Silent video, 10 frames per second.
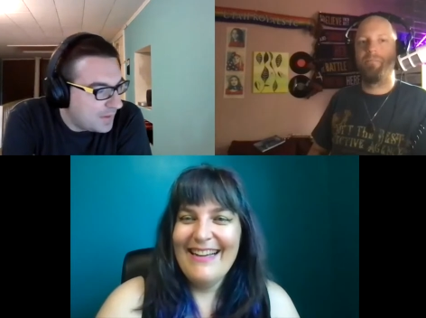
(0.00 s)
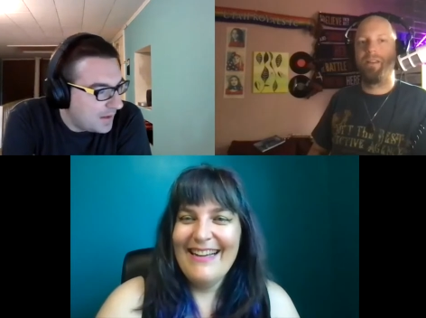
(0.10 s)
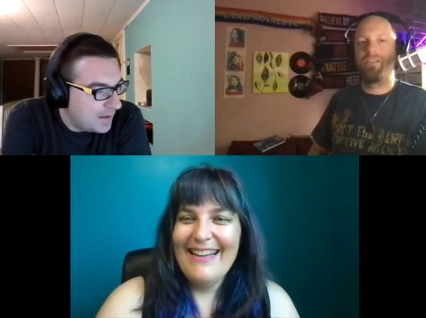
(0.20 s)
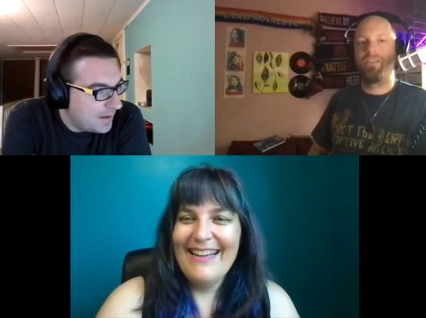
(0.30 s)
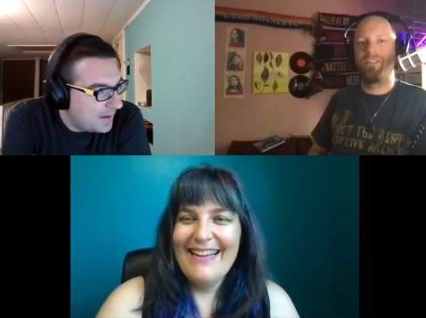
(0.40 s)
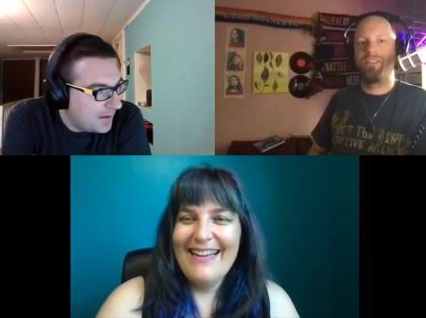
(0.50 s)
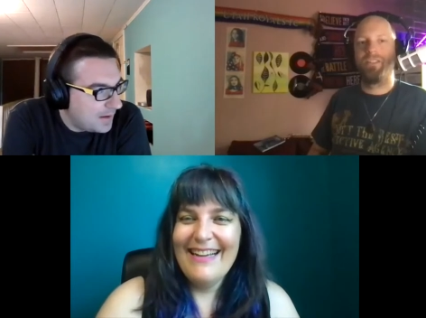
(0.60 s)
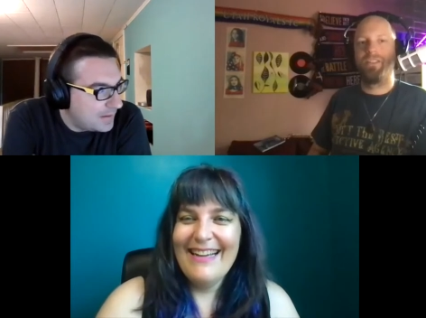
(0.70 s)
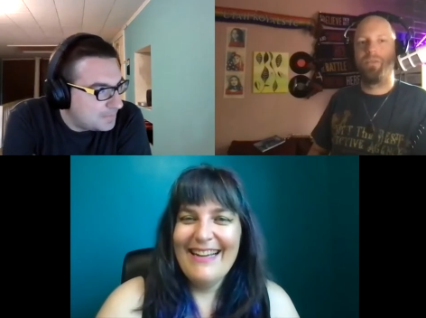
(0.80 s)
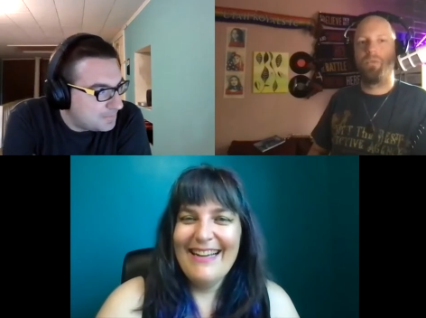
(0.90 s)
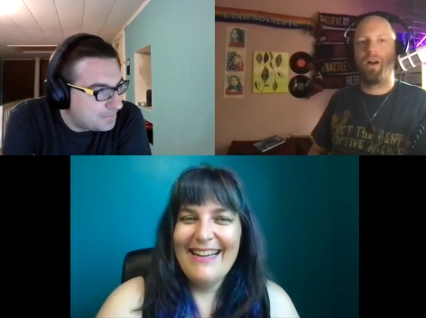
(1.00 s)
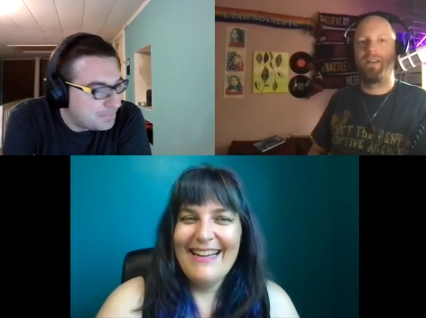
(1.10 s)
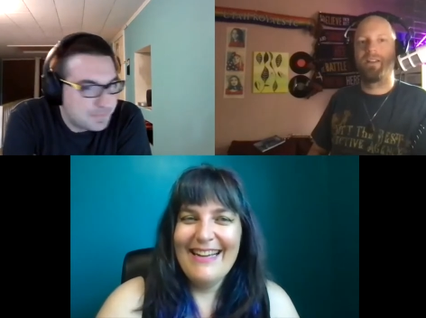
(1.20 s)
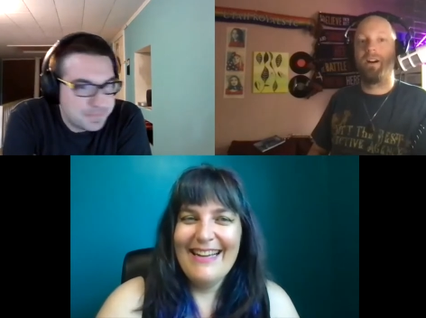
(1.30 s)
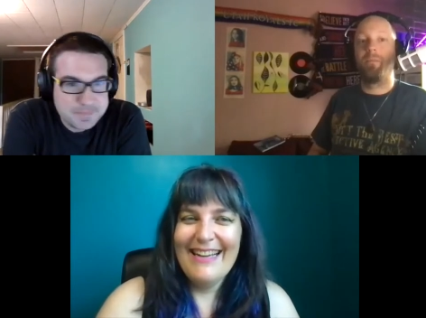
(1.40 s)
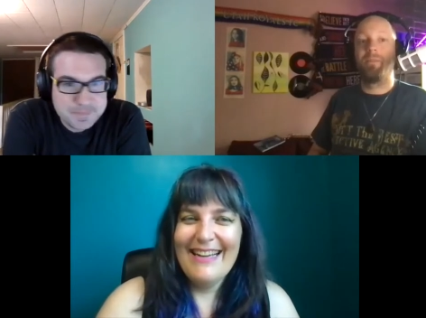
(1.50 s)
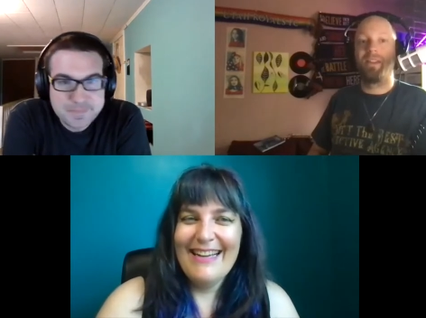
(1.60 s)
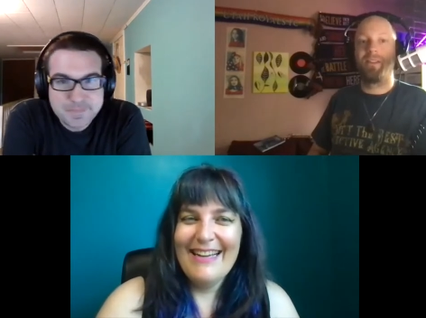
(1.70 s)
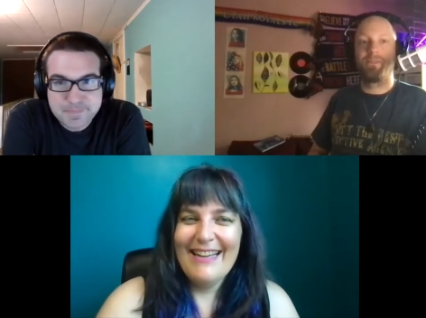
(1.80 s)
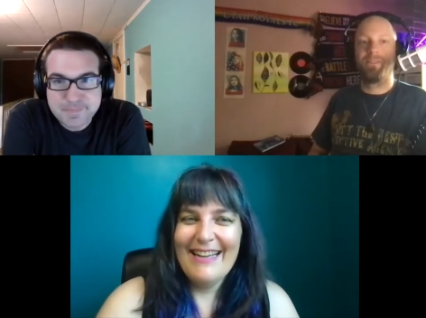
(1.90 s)
Speaker 1: mentioned on Y
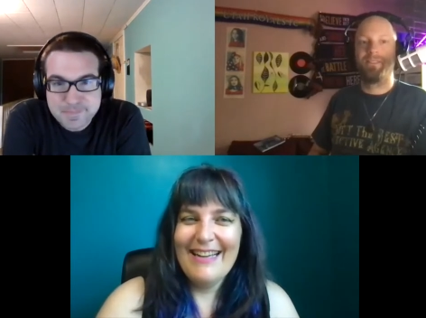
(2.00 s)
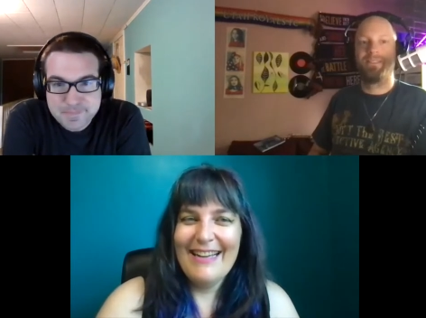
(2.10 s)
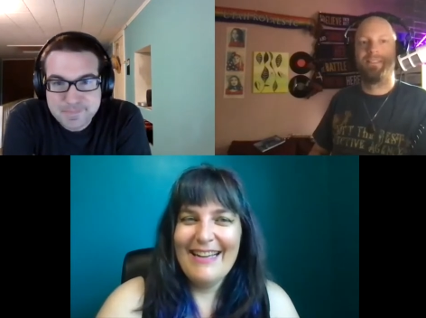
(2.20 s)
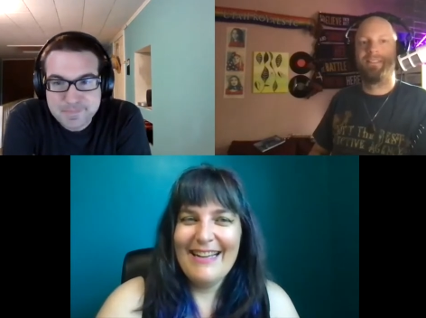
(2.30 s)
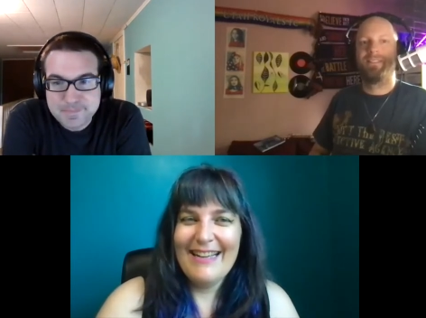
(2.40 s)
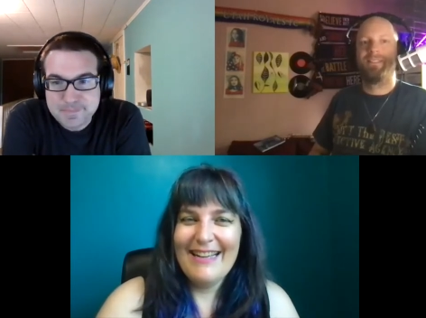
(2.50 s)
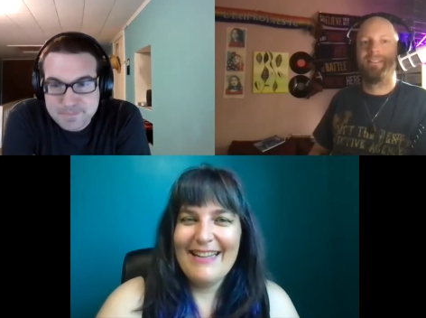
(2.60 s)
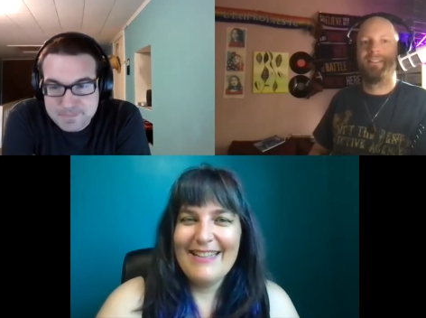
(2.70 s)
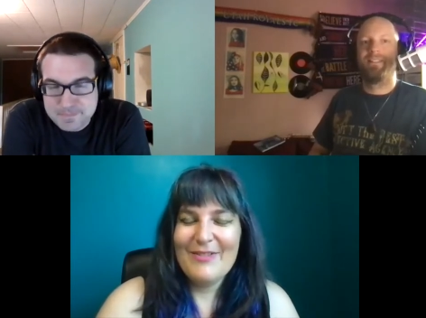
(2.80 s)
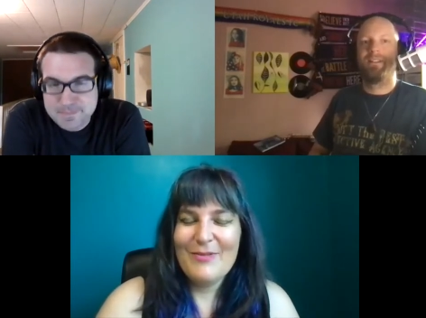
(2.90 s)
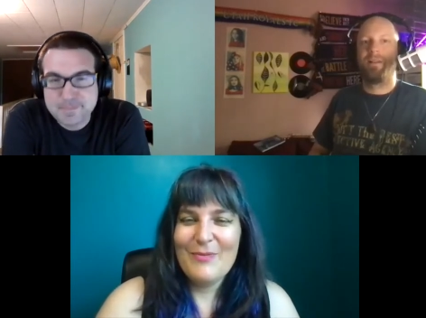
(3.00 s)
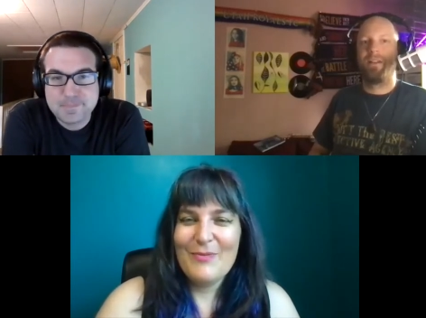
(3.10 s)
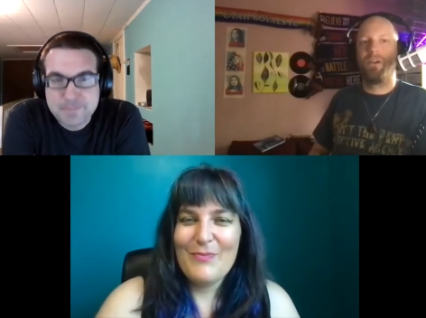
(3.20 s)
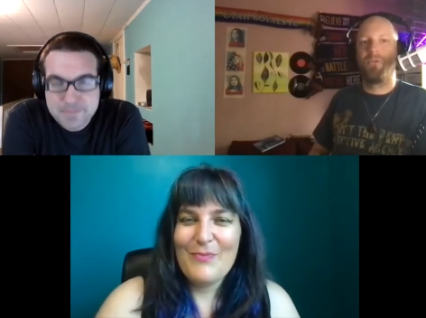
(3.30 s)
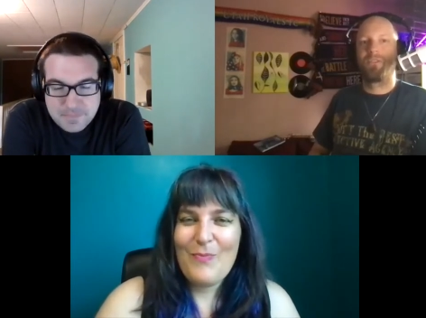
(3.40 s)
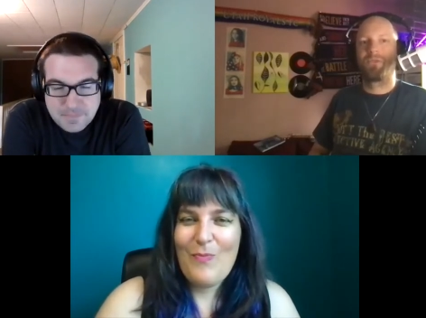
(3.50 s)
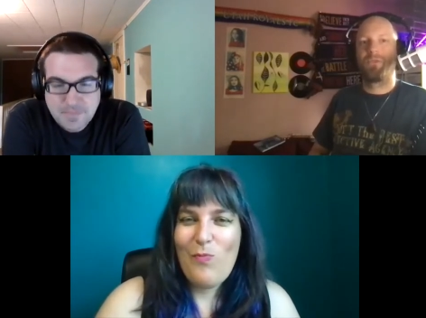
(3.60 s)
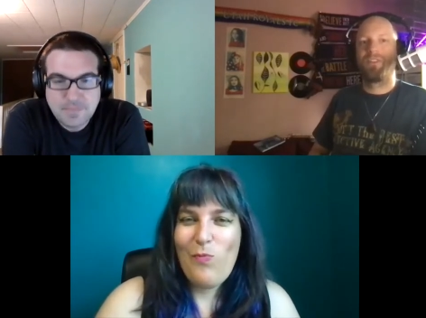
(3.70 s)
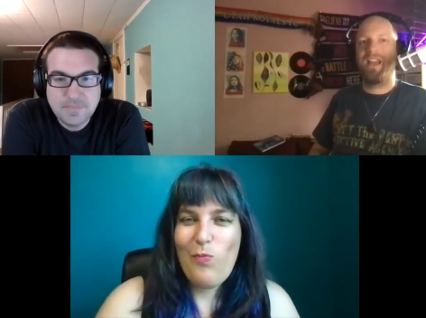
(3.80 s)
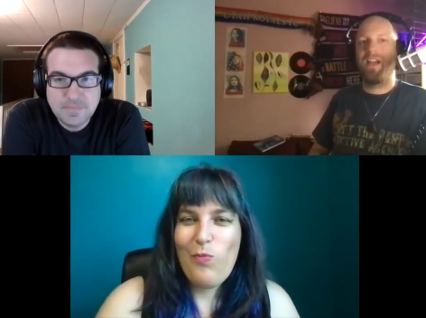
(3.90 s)
Combinator. Um, I know it was sort
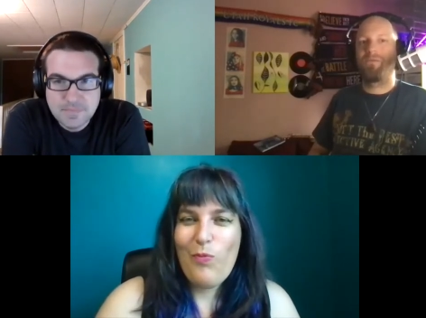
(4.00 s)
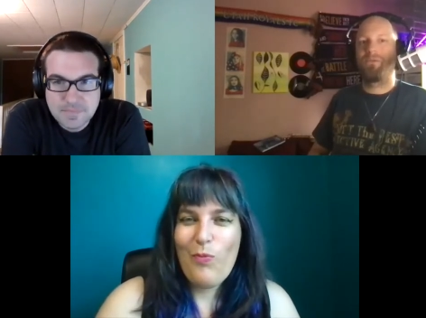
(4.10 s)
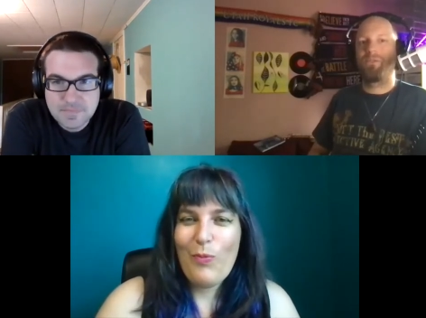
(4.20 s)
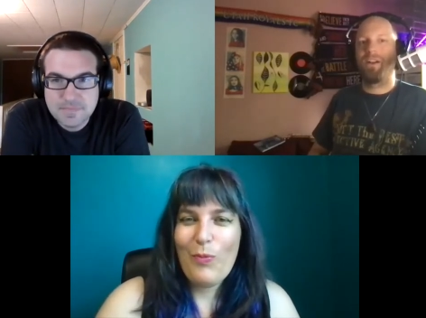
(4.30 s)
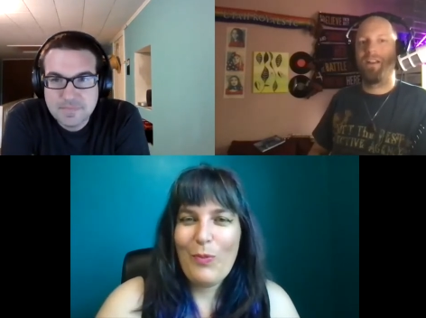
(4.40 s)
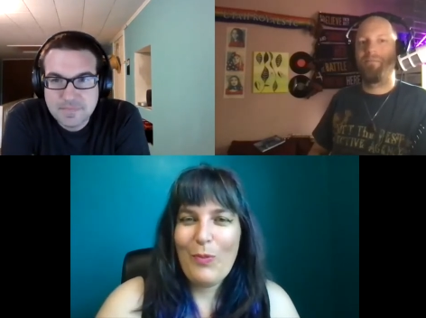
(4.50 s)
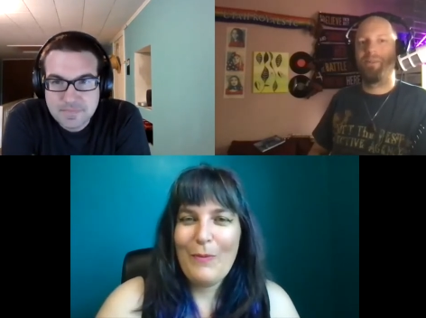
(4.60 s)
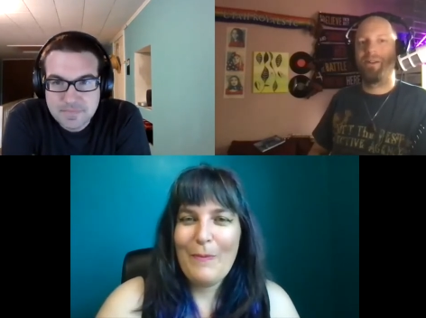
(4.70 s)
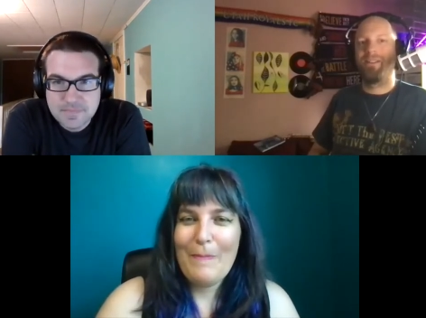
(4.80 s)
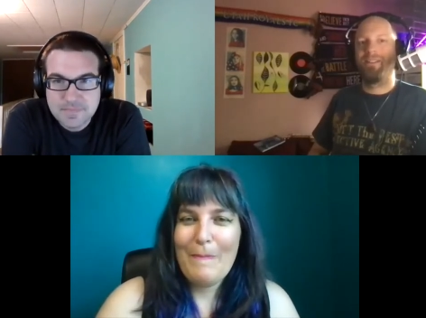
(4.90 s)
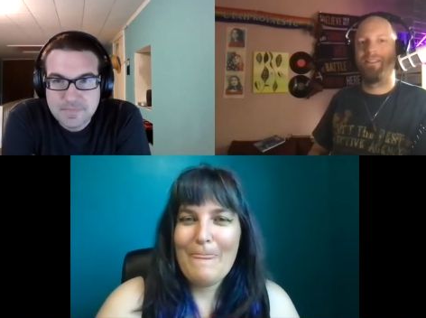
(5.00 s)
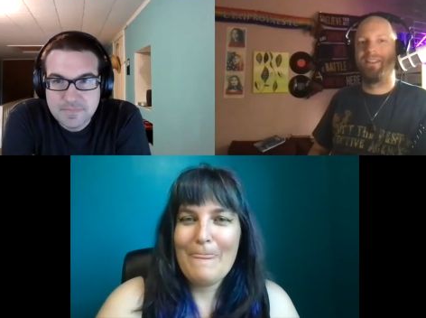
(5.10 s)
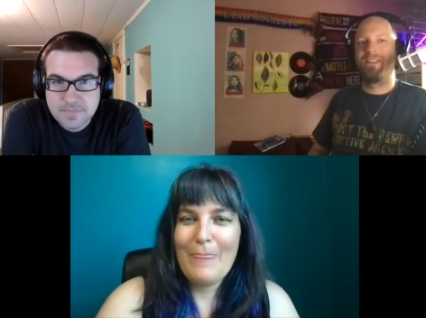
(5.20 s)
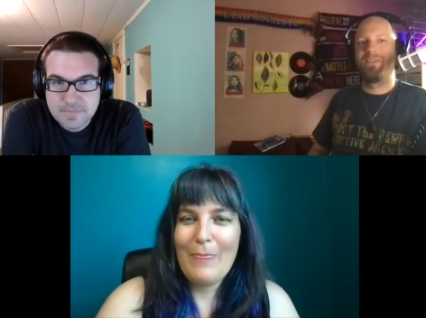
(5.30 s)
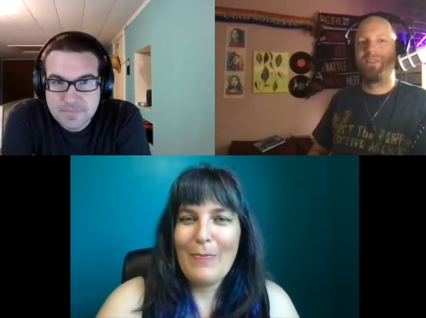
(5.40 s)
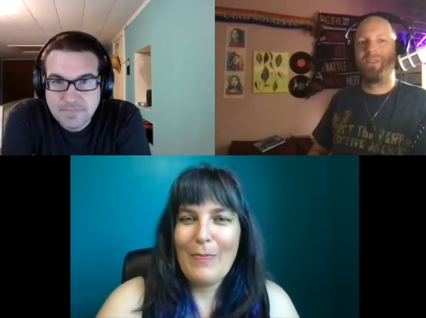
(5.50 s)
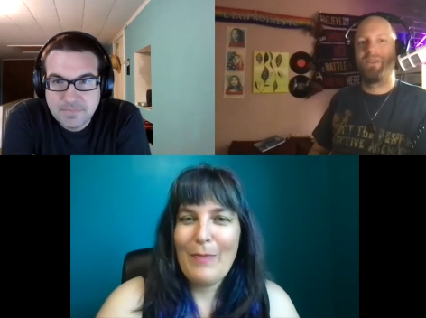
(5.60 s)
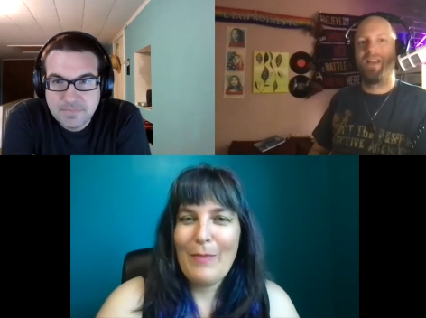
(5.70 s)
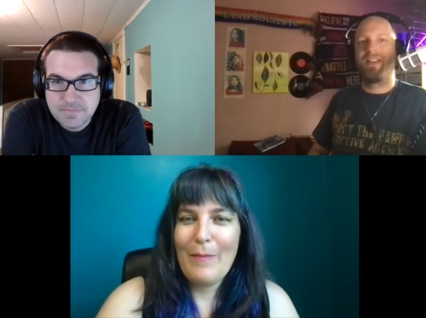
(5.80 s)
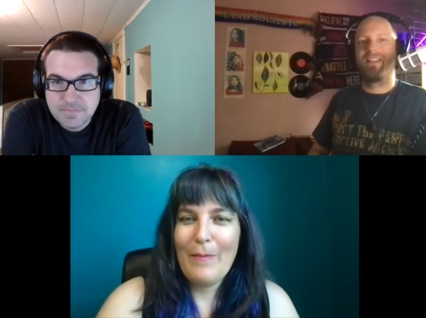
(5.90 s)
of an afterthought, but it does feel
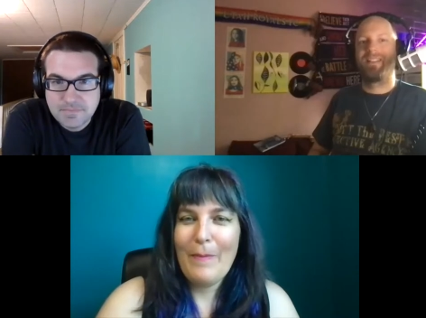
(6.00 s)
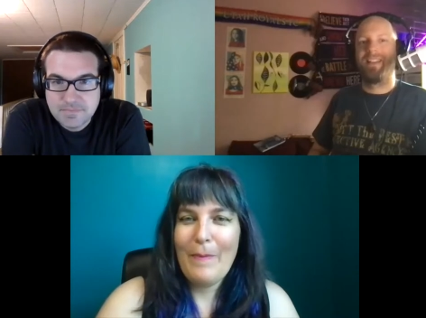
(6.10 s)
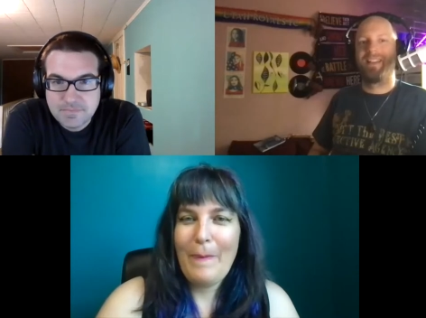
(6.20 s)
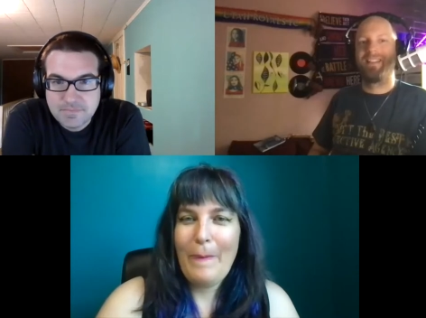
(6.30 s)
like like